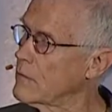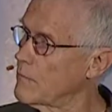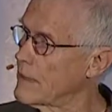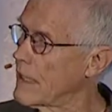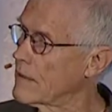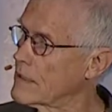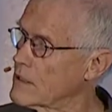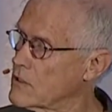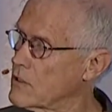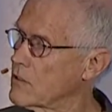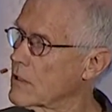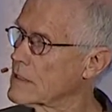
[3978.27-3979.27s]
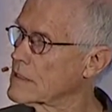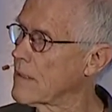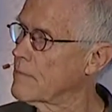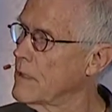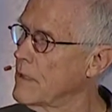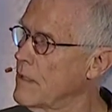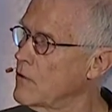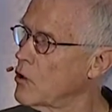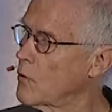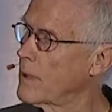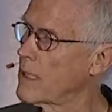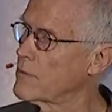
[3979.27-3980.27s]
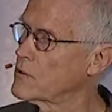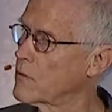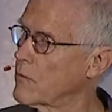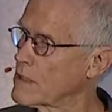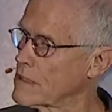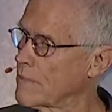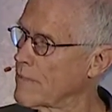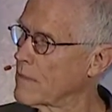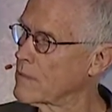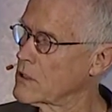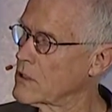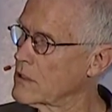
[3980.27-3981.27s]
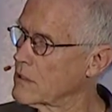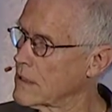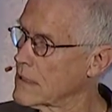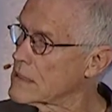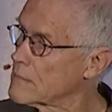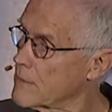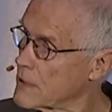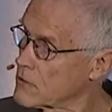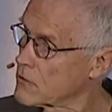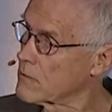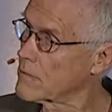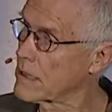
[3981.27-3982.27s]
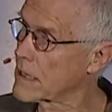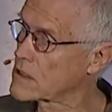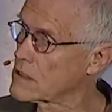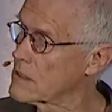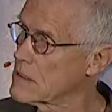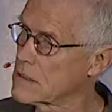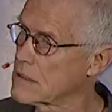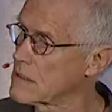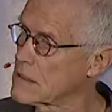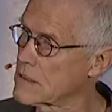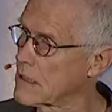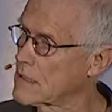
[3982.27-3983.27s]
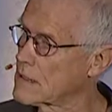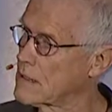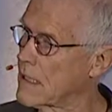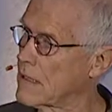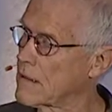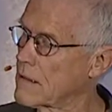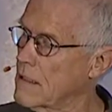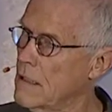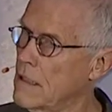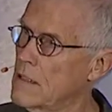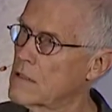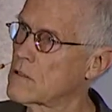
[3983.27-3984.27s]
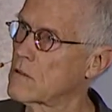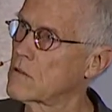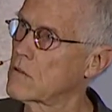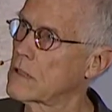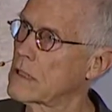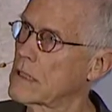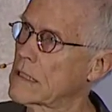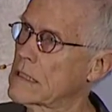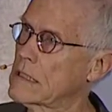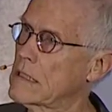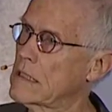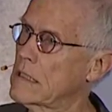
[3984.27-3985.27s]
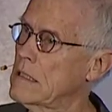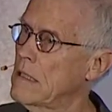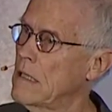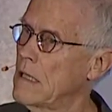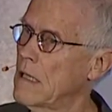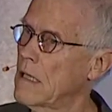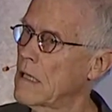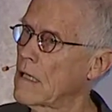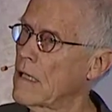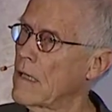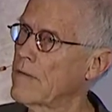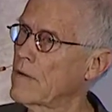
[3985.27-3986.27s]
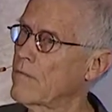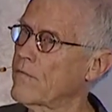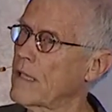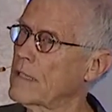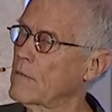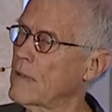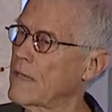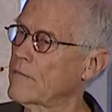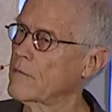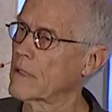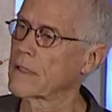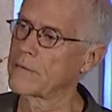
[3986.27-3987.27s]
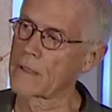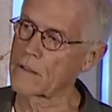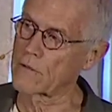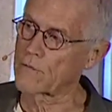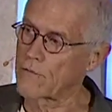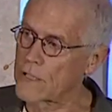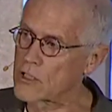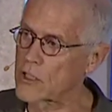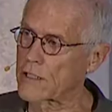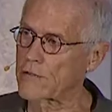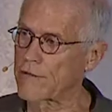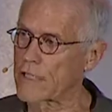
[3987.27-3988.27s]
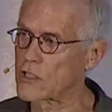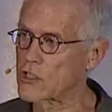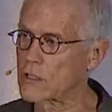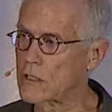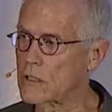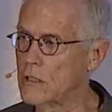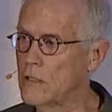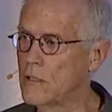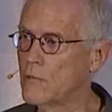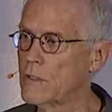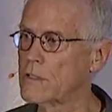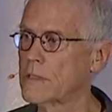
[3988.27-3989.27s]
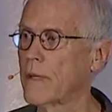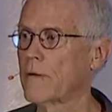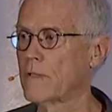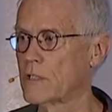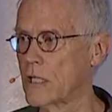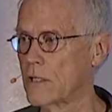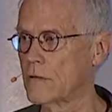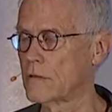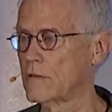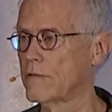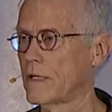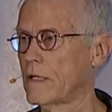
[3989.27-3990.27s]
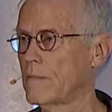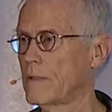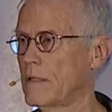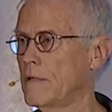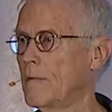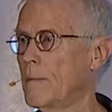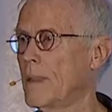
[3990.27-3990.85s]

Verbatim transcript: we would be out this year, except no publisher wants to publish into these midterm elections. They just say it's death. So 2019. Uh, and then finally, we have a book coming out called Regeneration, which is about regenerative development.